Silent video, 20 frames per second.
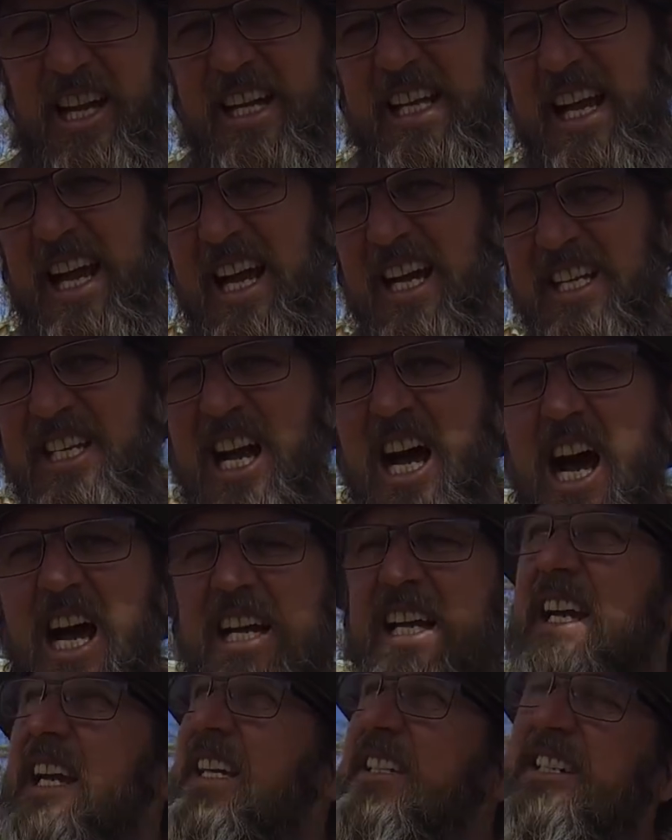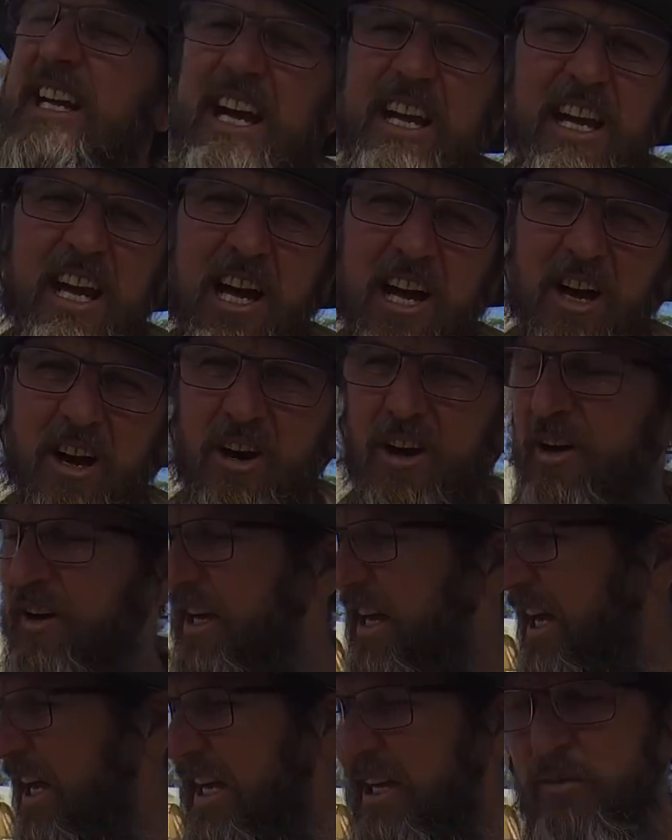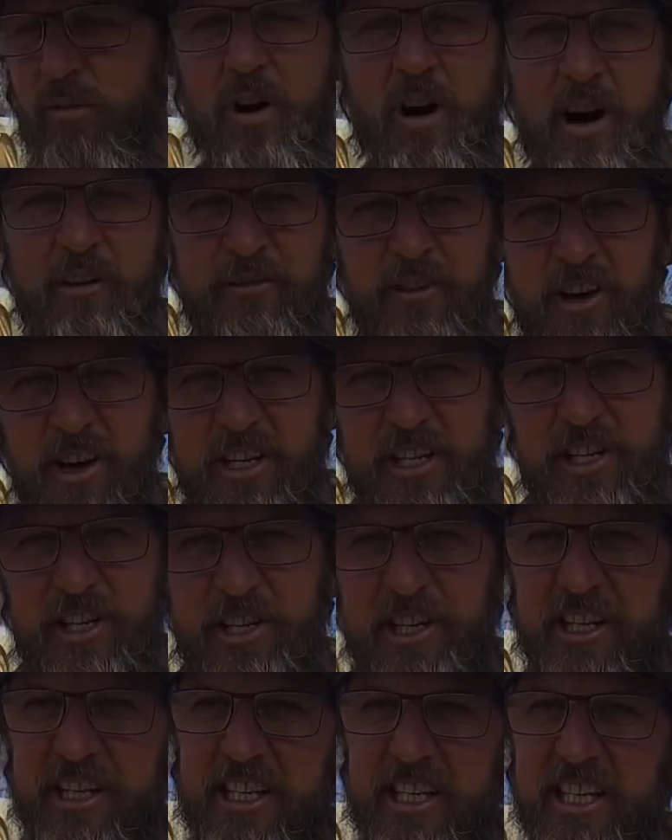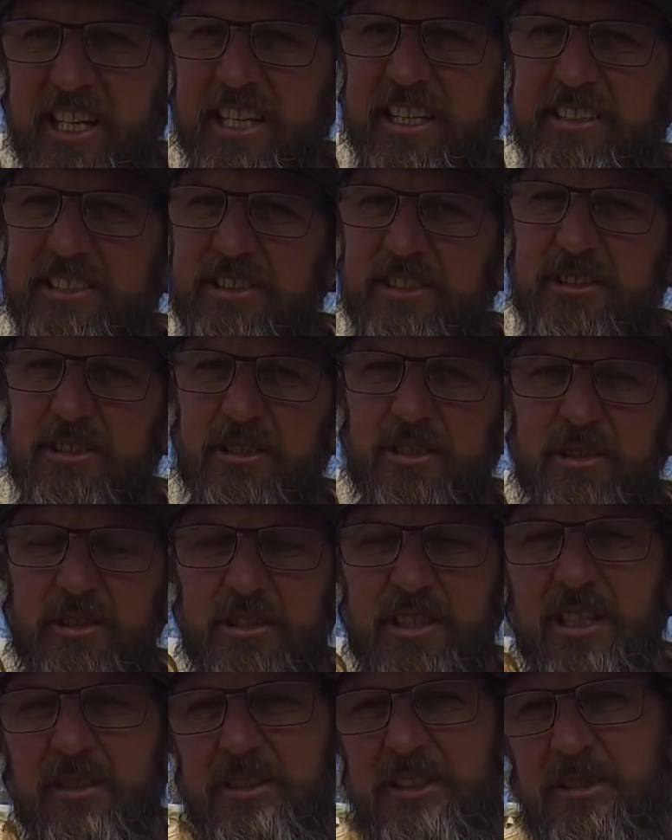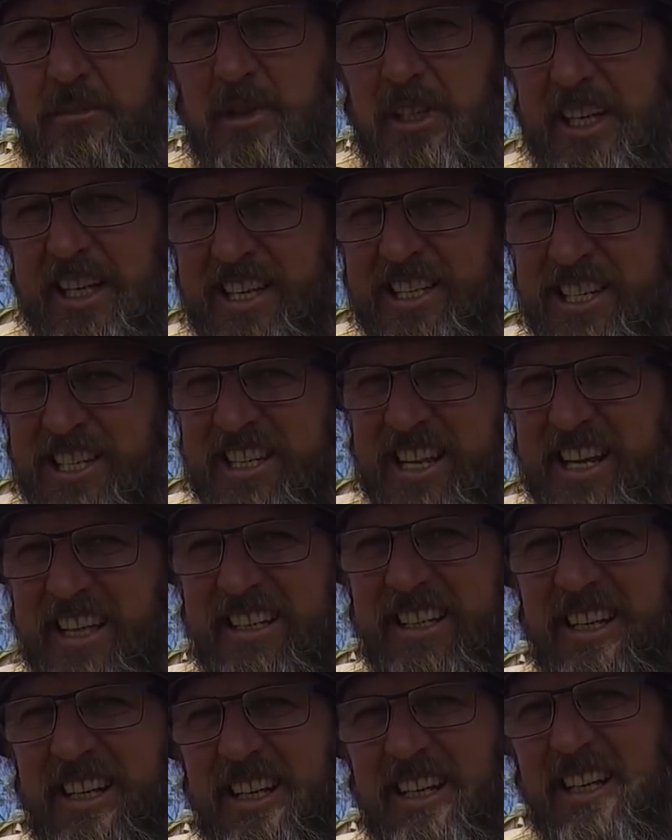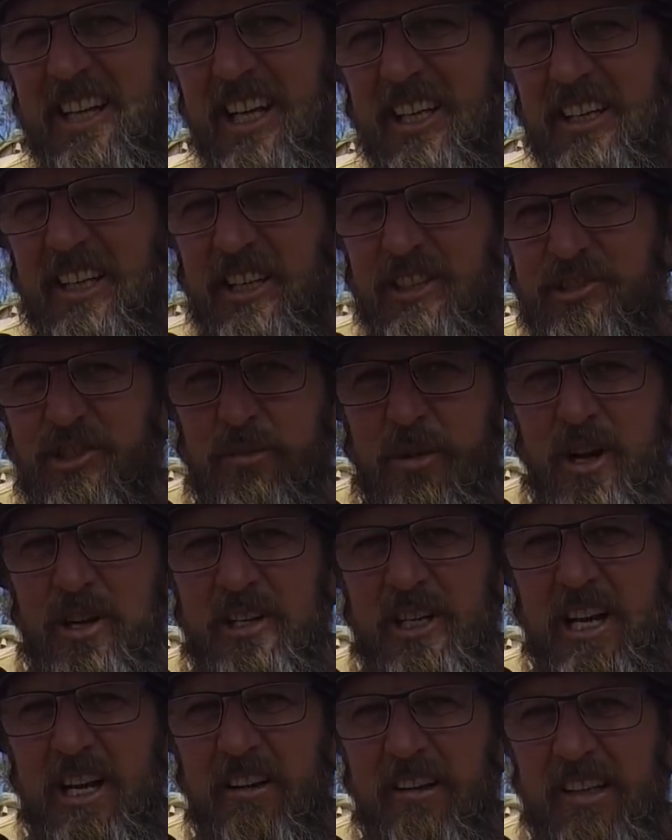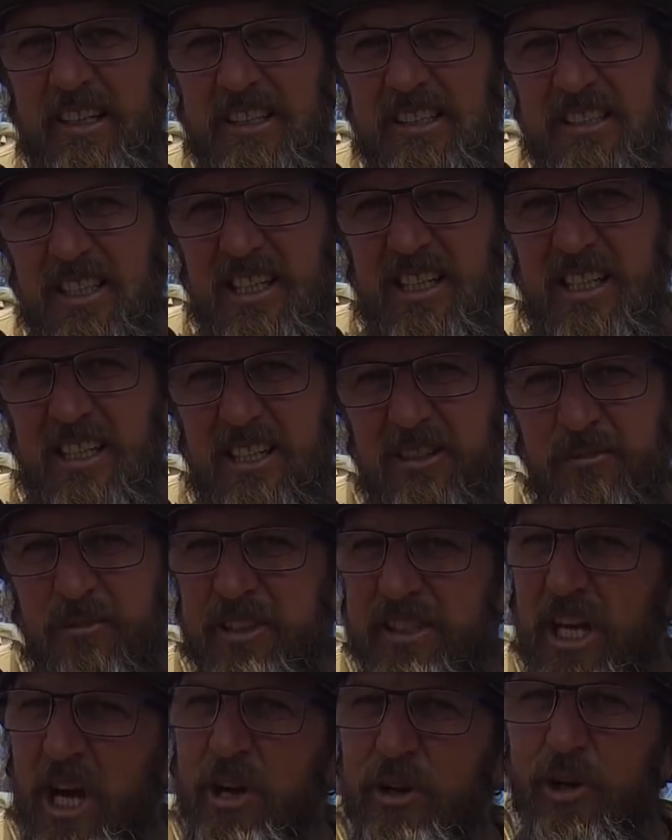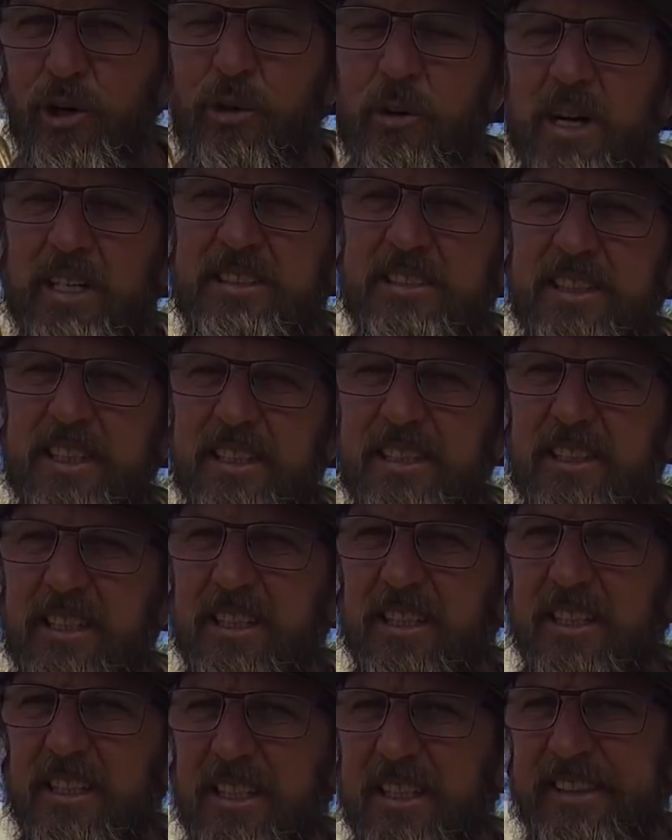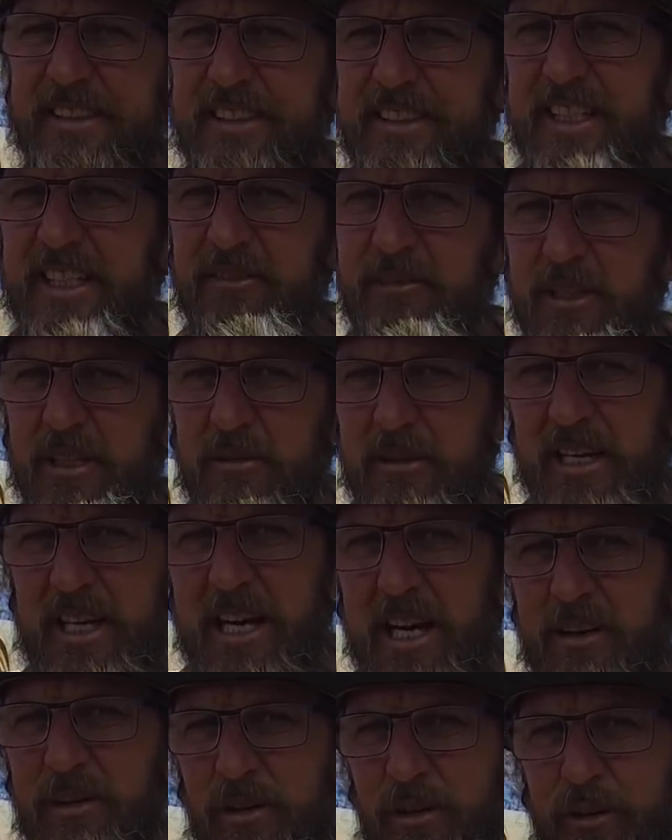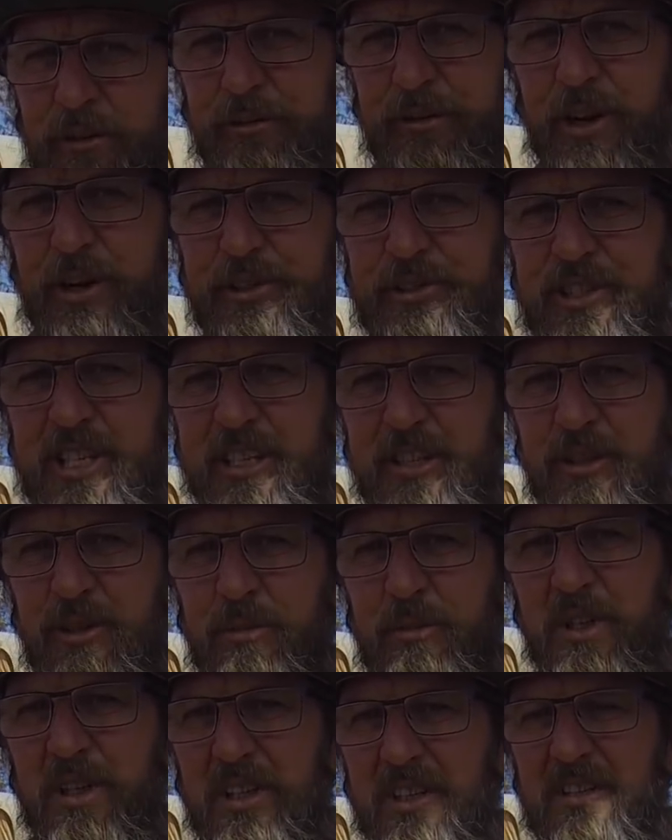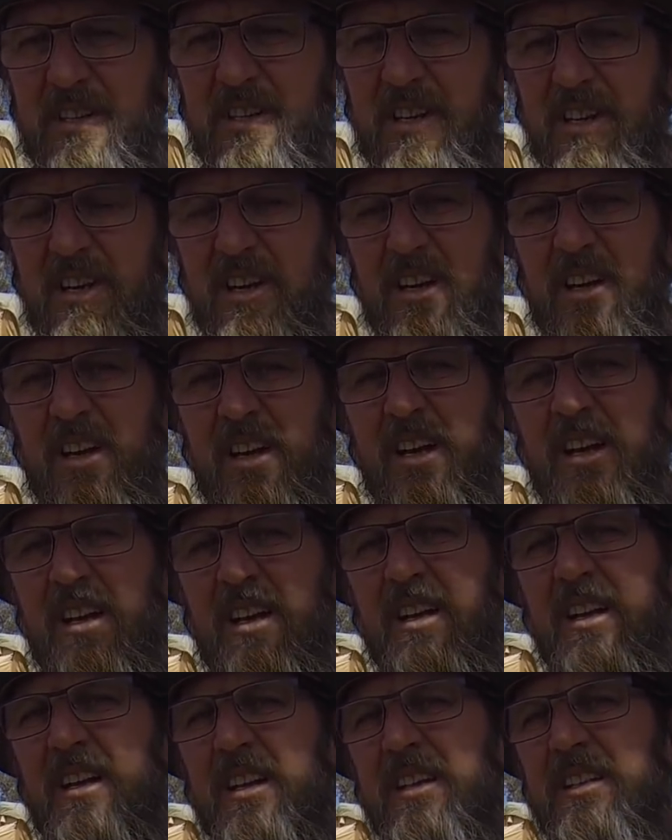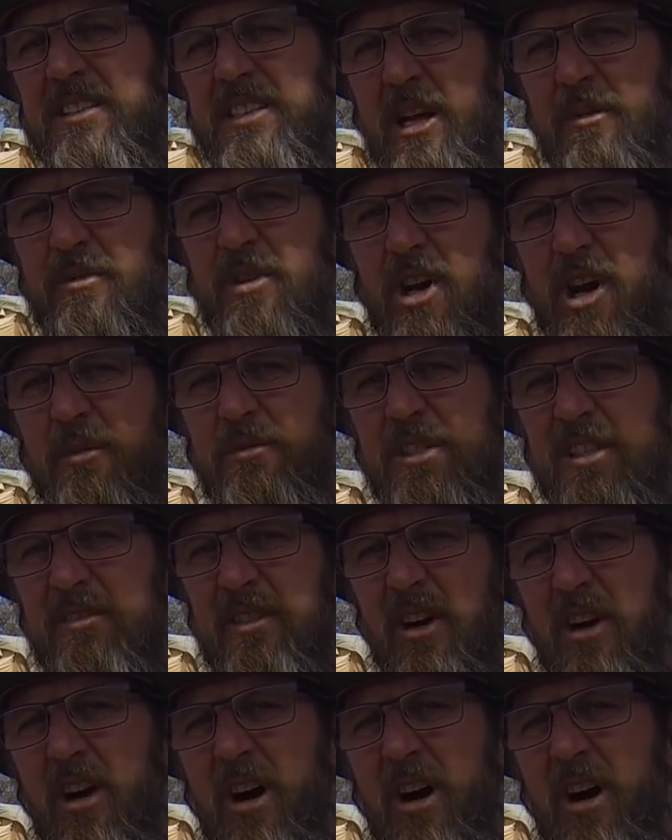Yagi antenna on a Wi-Fi unit here to give us a bit of internet in those remote areas. We don't always get the internet where we are or a phone signal, but sometimes if you're